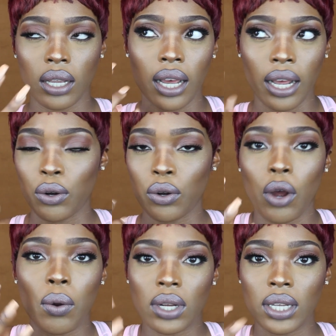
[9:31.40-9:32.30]
I don't
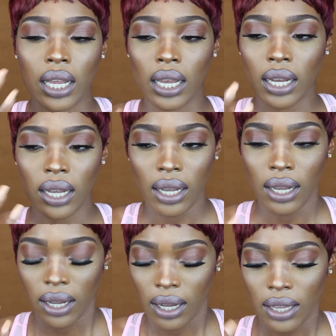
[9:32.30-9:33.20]
know, it, like
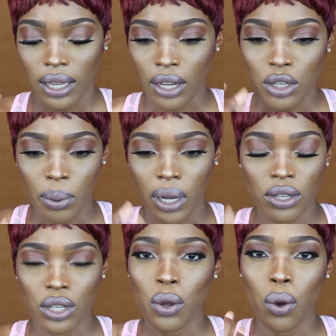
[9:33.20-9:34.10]
the extra powder
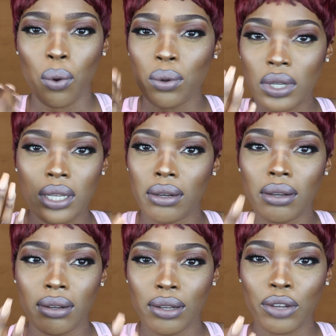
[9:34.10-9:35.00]
just holds
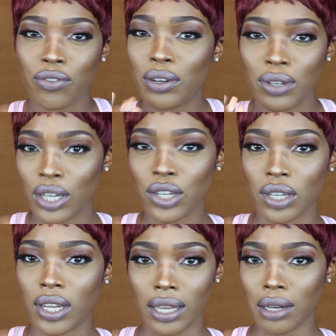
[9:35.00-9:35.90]
the
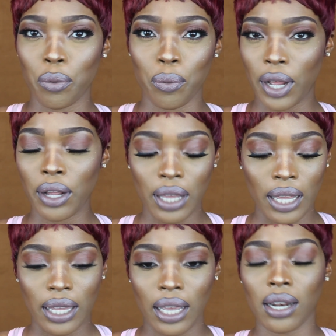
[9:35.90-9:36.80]
foundation in well,
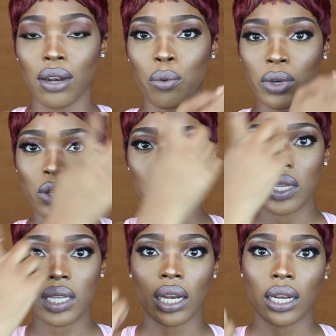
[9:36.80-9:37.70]
and then once you
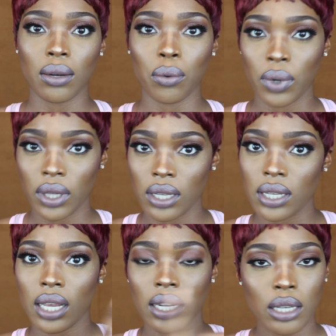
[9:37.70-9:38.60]
set it with the
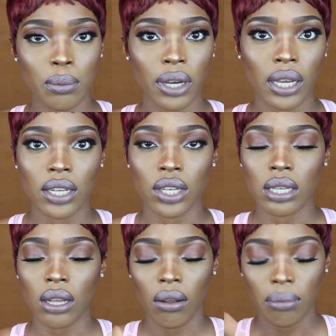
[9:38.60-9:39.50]
setting spray, it
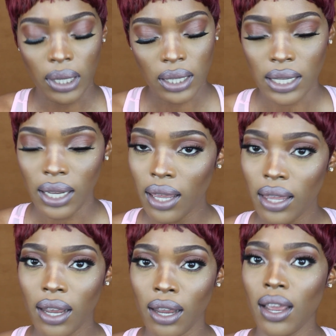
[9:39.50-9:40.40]
just all melts
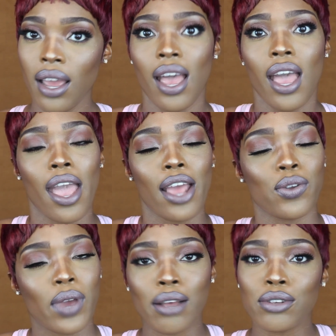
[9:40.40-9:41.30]
together and
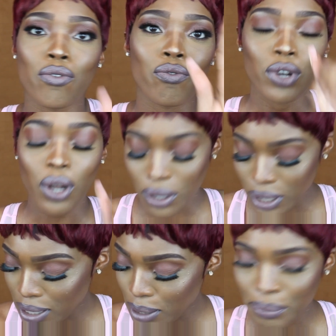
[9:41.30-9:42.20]
you have some
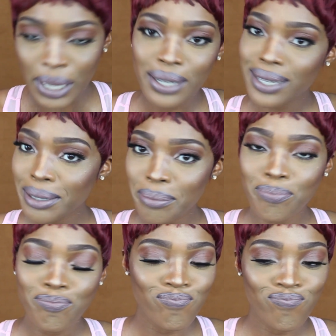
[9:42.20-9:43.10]
flawless makeup.
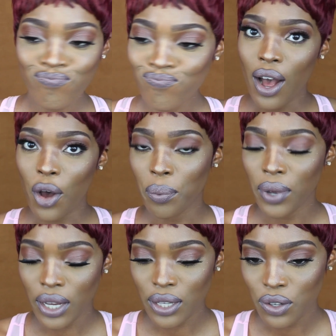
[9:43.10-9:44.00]
I hope you
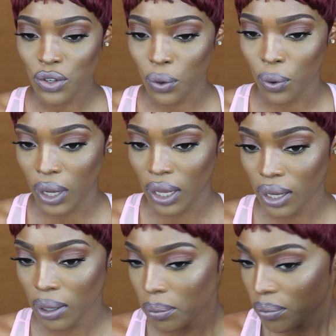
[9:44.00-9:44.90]
guys
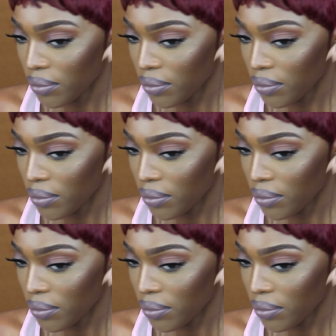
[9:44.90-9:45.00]
enjoy.